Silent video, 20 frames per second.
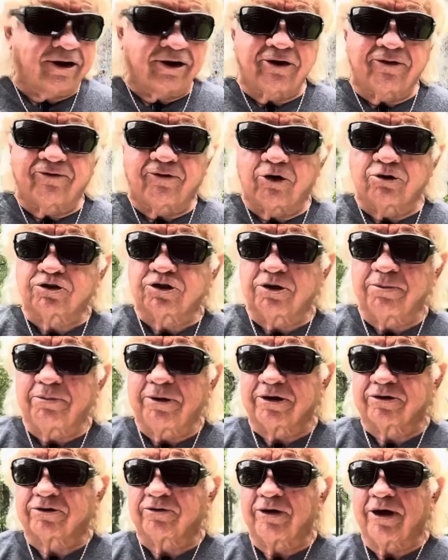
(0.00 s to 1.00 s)
a devotion
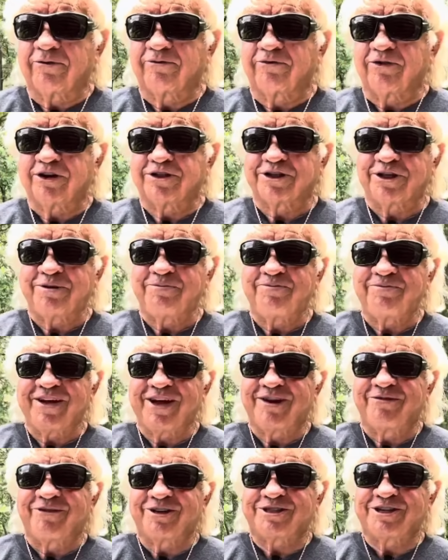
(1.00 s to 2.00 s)
built around fishing,
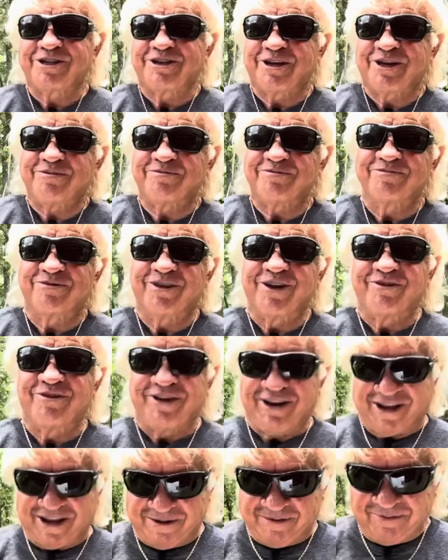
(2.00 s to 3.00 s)
and a fishing tip for
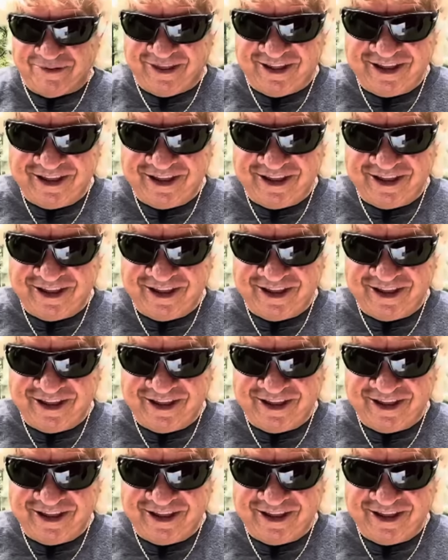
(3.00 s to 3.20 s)
every day.